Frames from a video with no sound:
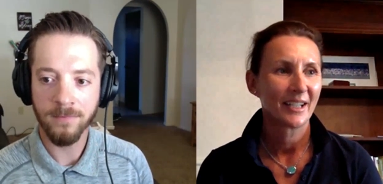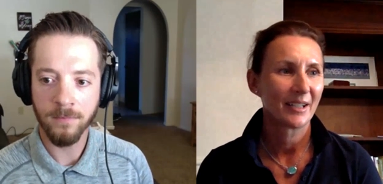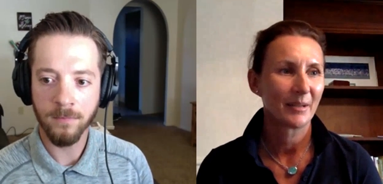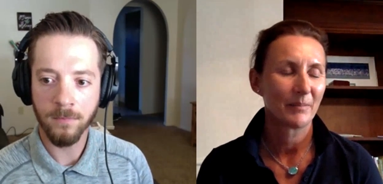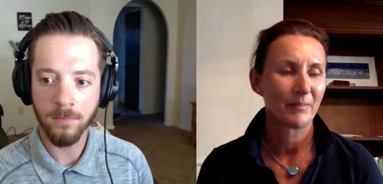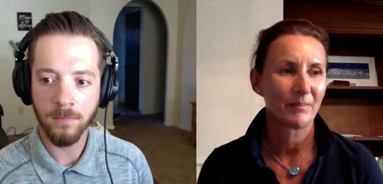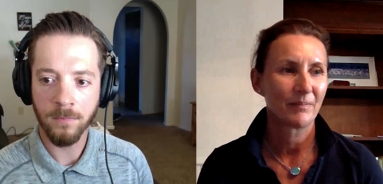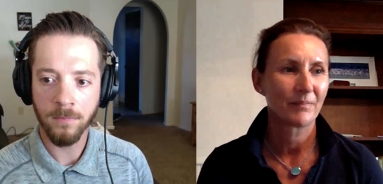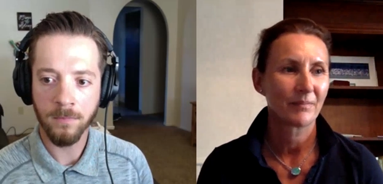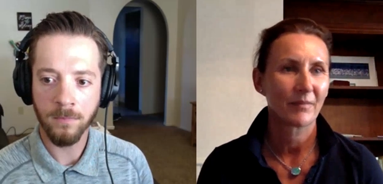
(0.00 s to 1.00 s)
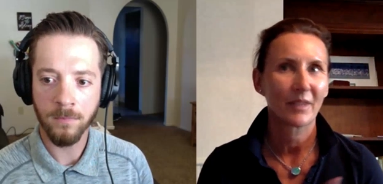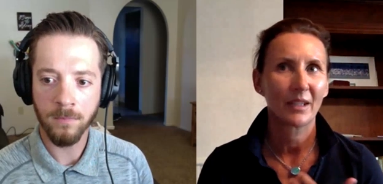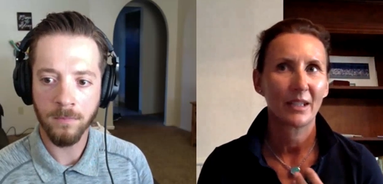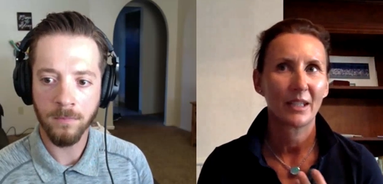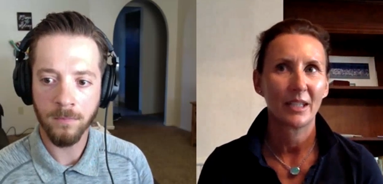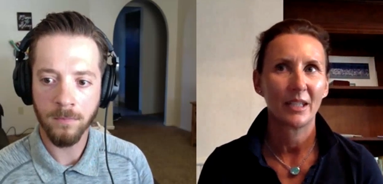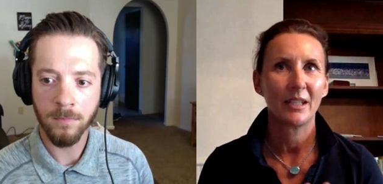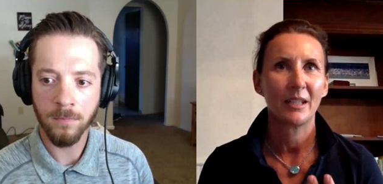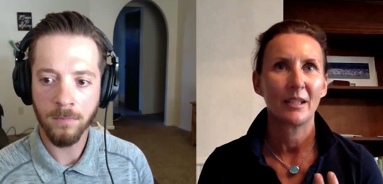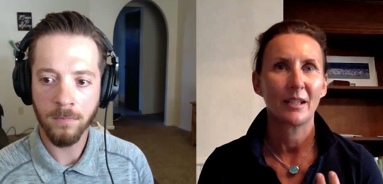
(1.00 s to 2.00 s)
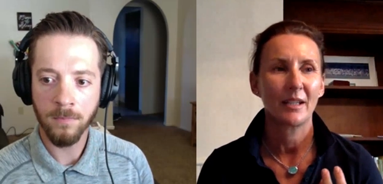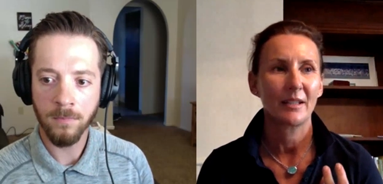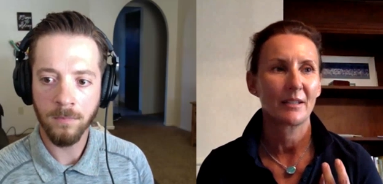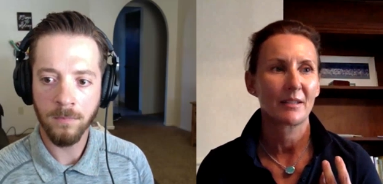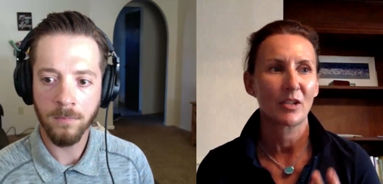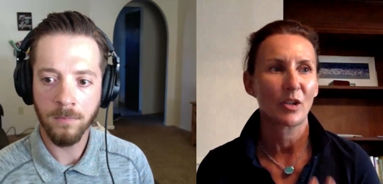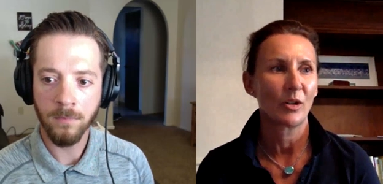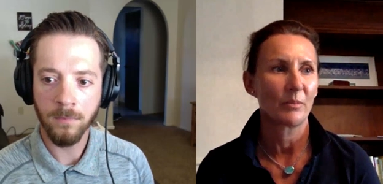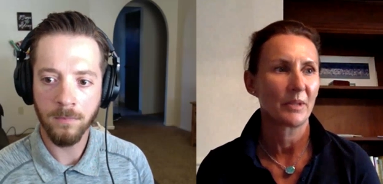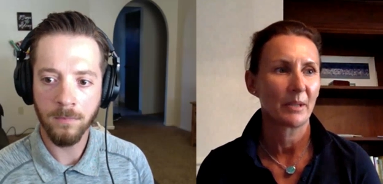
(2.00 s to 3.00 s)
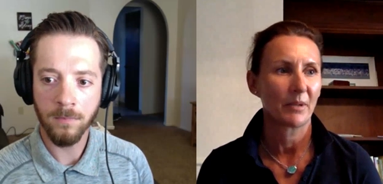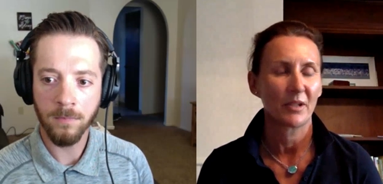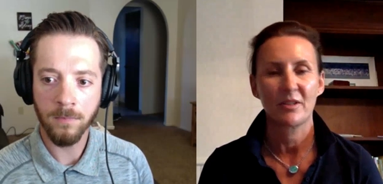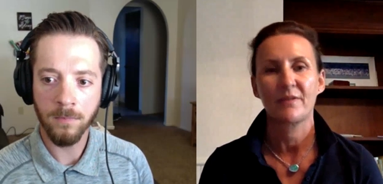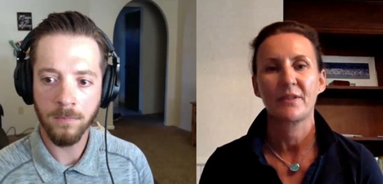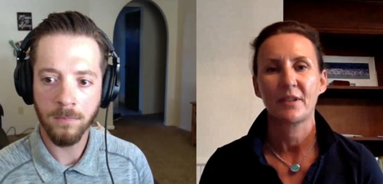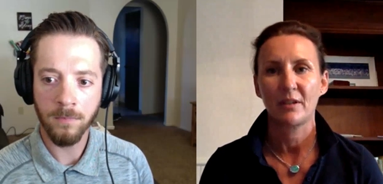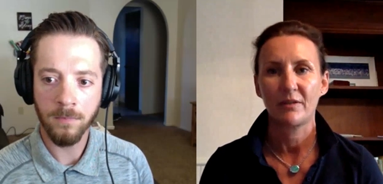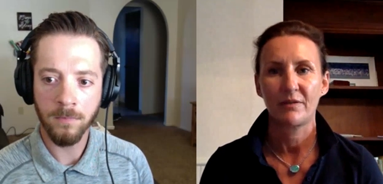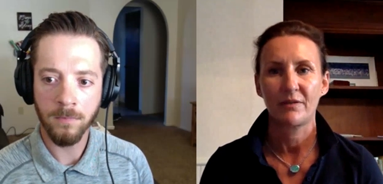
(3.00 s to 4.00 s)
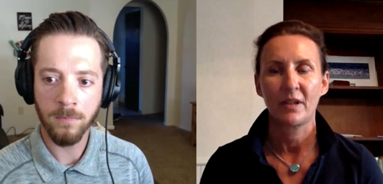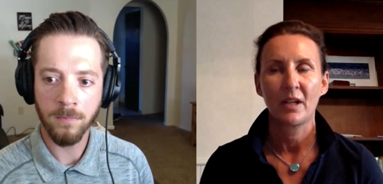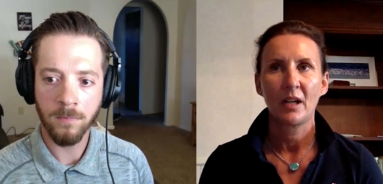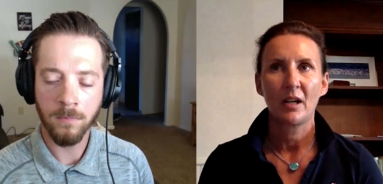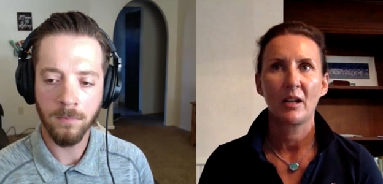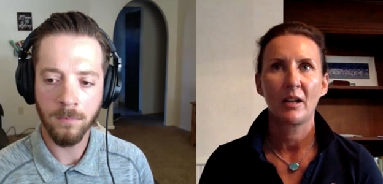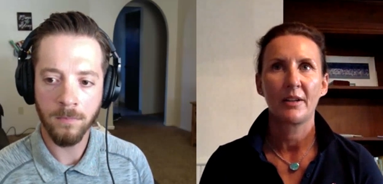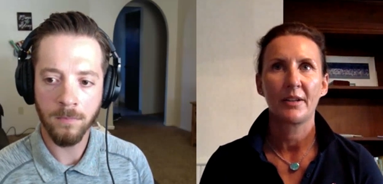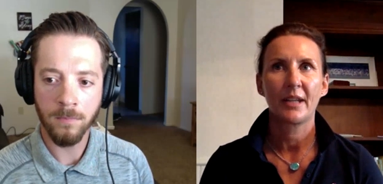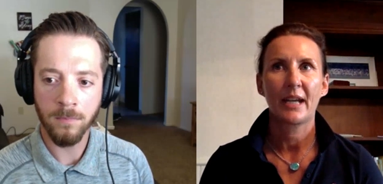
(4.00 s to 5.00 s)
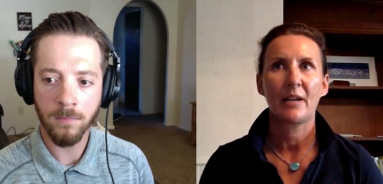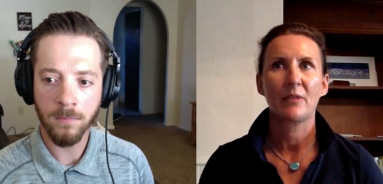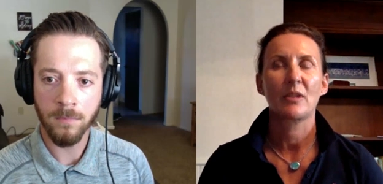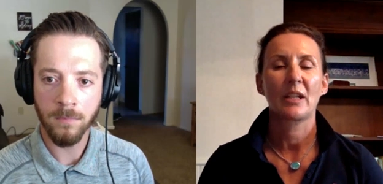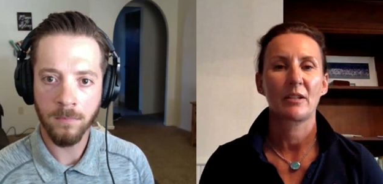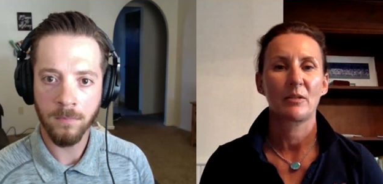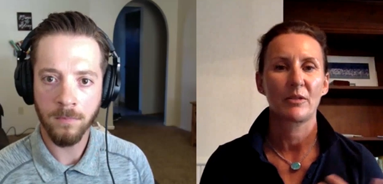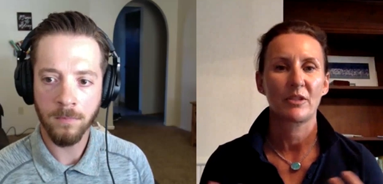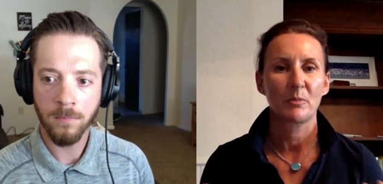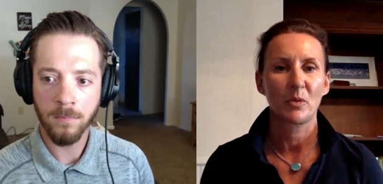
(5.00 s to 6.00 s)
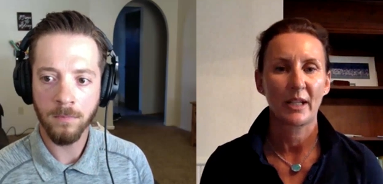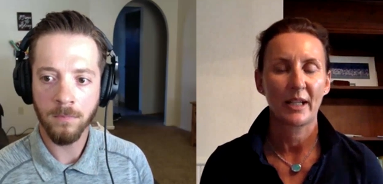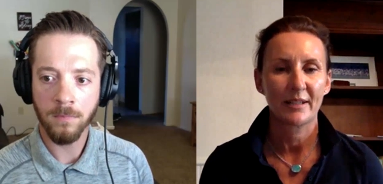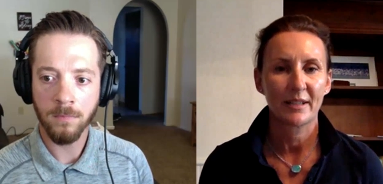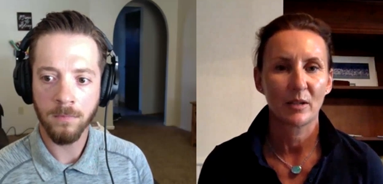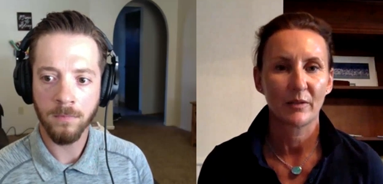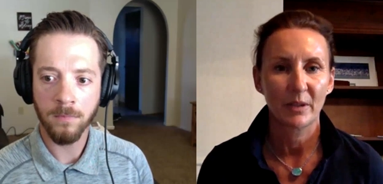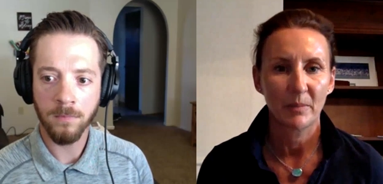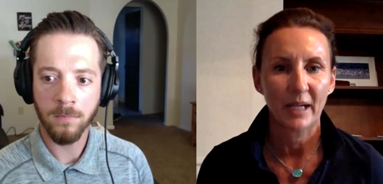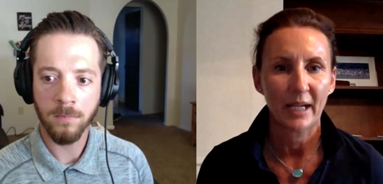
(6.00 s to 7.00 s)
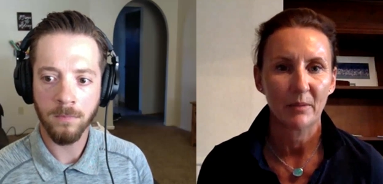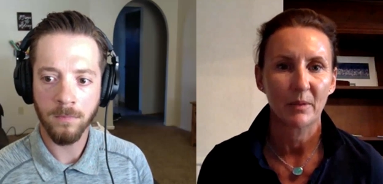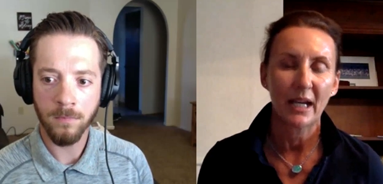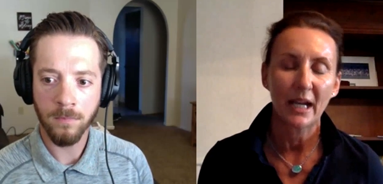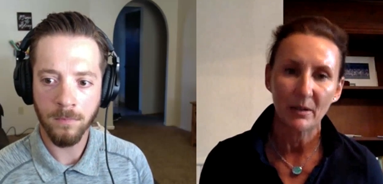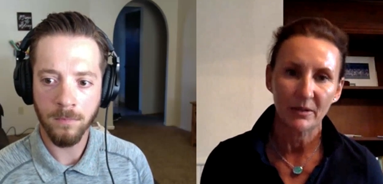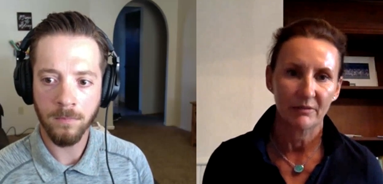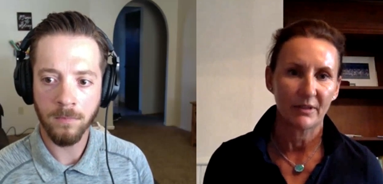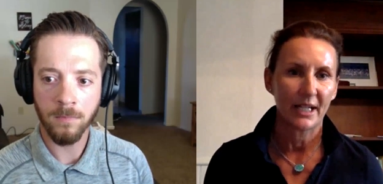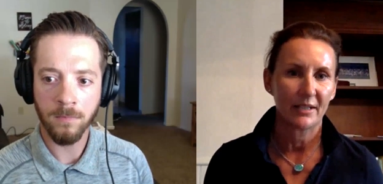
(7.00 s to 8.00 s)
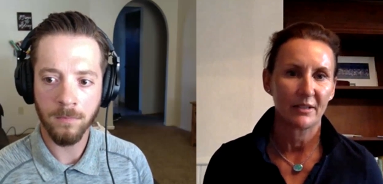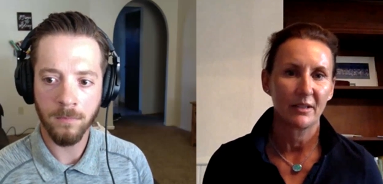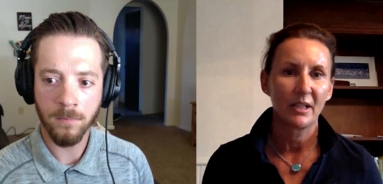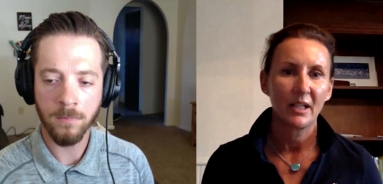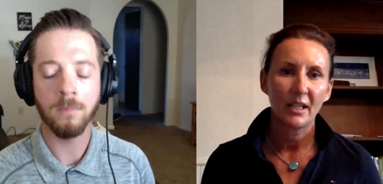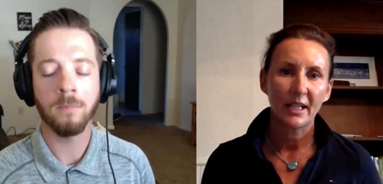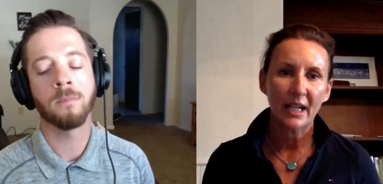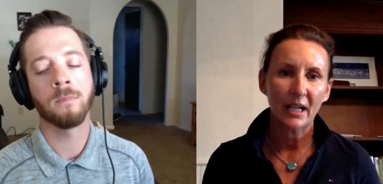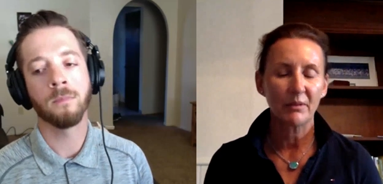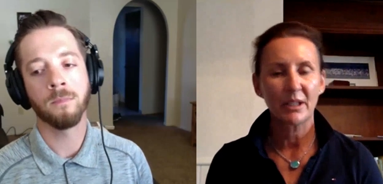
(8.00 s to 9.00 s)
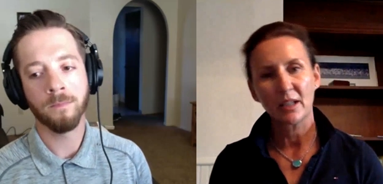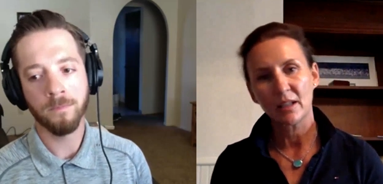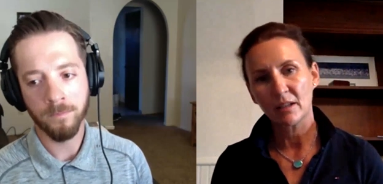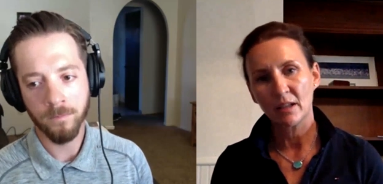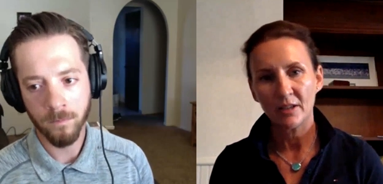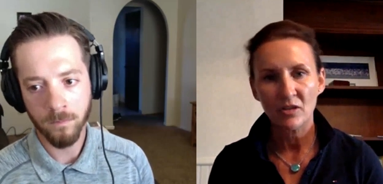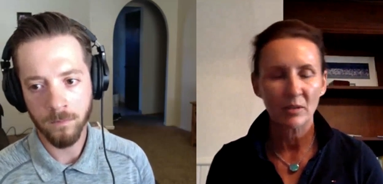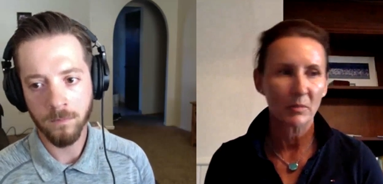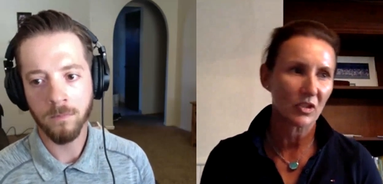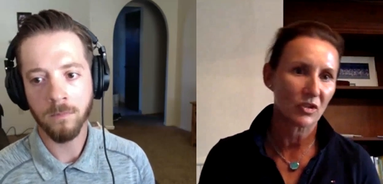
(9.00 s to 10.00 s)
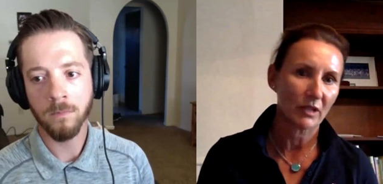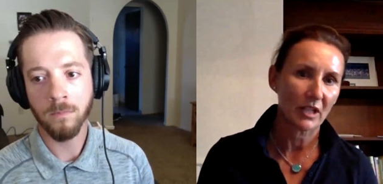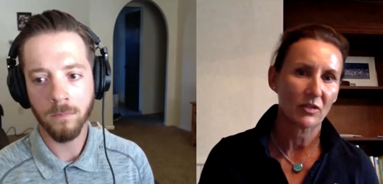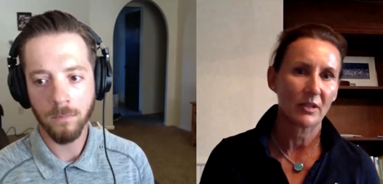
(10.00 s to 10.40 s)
Speaker 1: um, he has taught me a bunch of stuff on how to get the horses more elastic over the back without the rider, like how we can lunge them and stretch